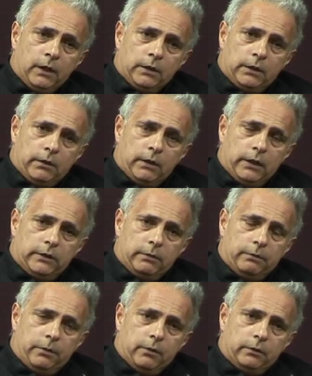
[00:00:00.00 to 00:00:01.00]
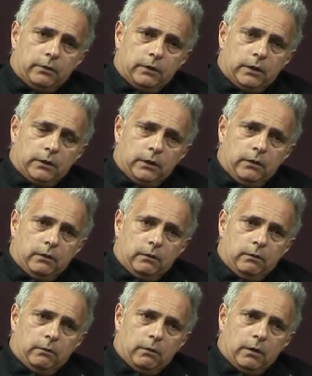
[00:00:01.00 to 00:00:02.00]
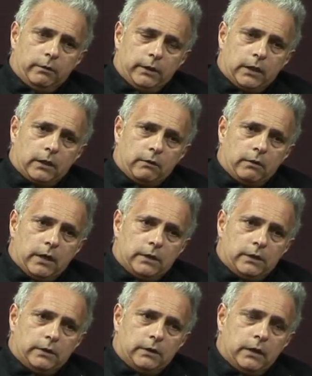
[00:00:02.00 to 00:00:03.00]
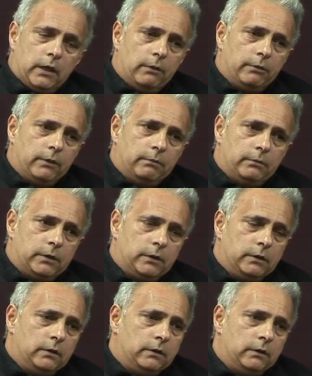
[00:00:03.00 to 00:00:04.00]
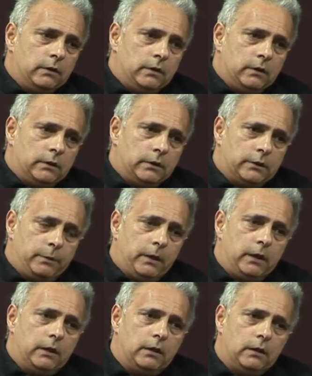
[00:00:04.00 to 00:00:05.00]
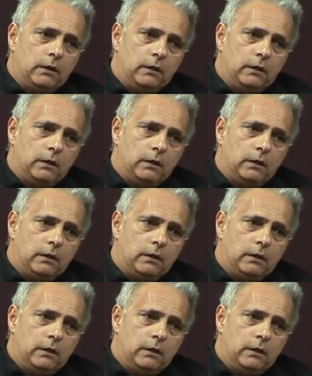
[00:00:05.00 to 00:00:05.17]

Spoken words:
So it is important that you work with younger writers and help them to speak.